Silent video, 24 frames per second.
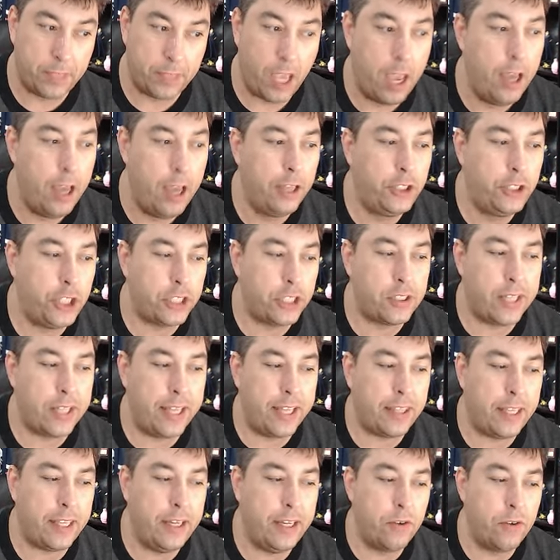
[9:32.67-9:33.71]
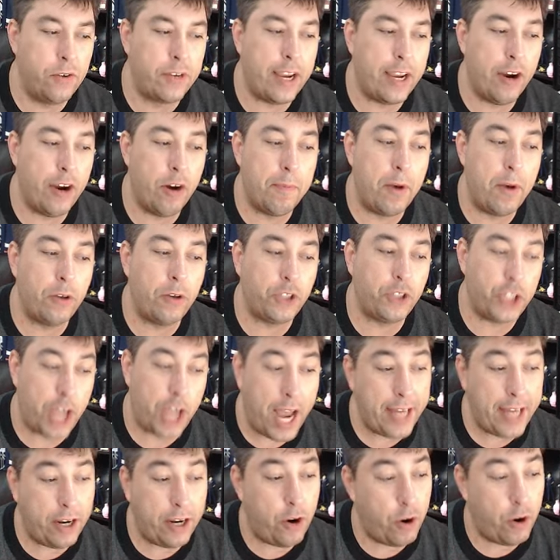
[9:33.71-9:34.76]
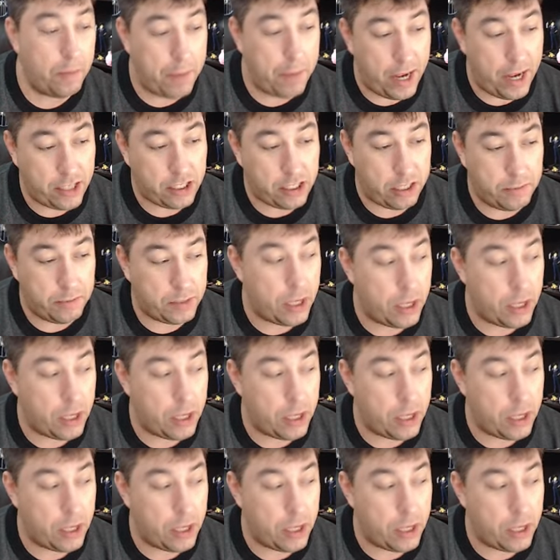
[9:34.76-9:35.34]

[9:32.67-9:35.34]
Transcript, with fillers: Just like they don't care about China or Muslims,